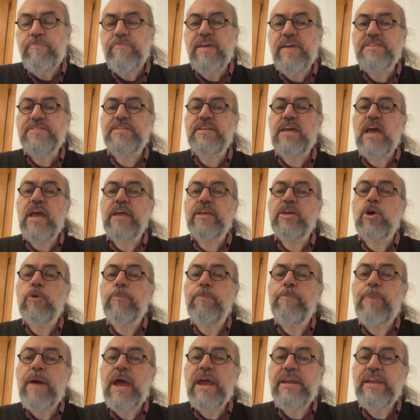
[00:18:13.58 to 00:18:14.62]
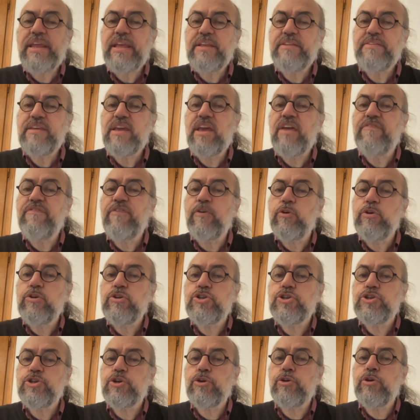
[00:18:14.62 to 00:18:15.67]
that accompanying the
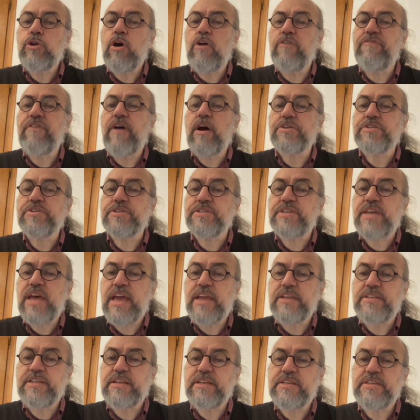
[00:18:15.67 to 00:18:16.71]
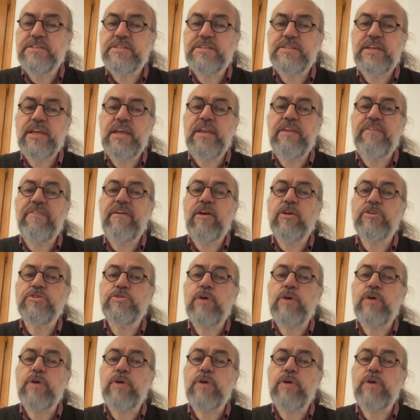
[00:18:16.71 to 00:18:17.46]
evolution of our societies in their